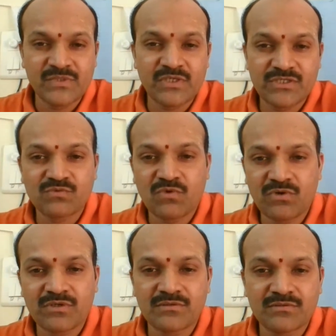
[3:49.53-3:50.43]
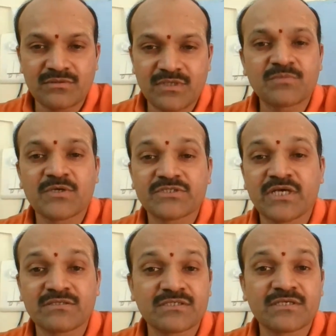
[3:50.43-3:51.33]
That is what that much
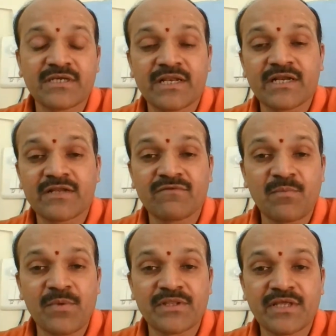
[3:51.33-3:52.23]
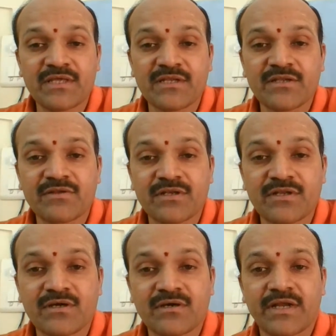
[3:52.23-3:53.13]
uncertainty will be there in
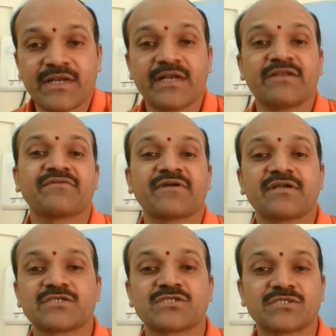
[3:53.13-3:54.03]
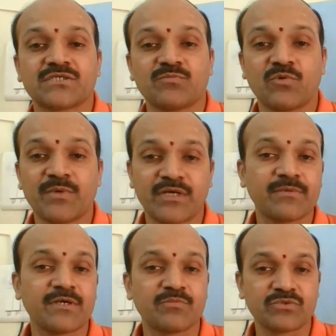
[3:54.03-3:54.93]
identifying its
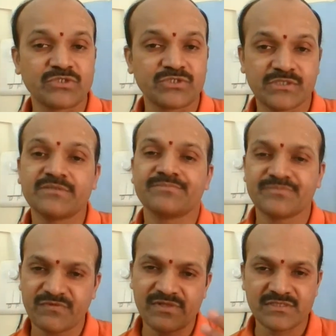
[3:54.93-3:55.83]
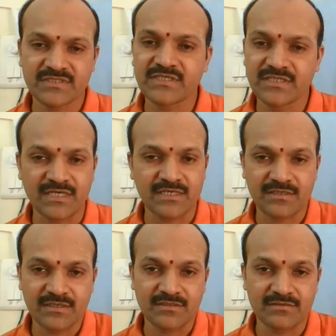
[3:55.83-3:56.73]
momentum and position. We'll see that
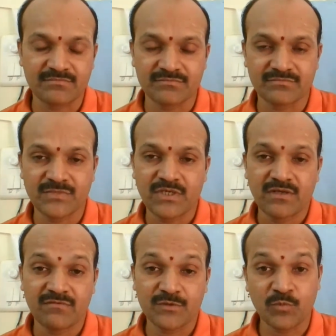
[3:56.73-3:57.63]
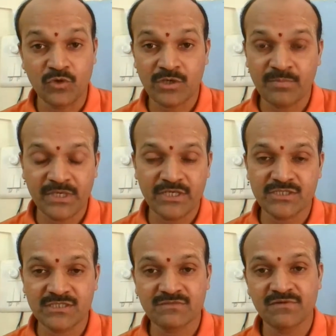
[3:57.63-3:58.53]
with more
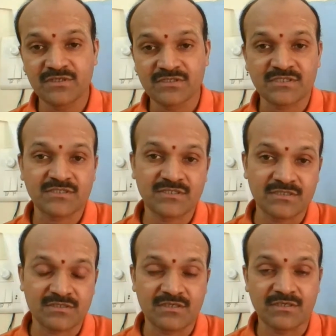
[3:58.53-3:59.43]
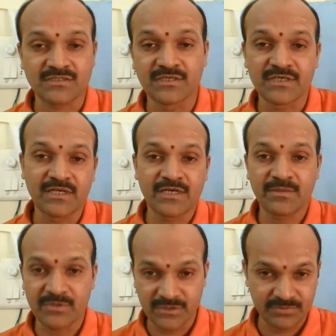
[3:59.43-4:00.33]
applications, we'll discuss that uncertainty
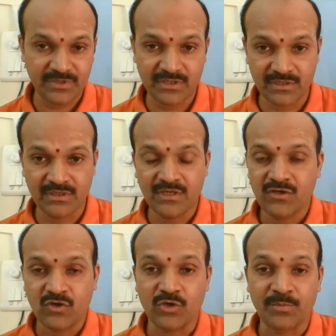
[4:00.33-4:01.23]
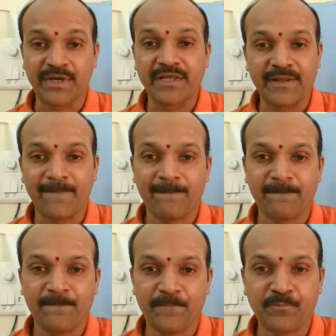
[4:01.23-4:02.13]
principle on Monday.
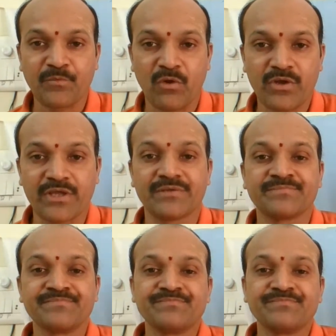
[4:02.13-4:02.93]
Okay.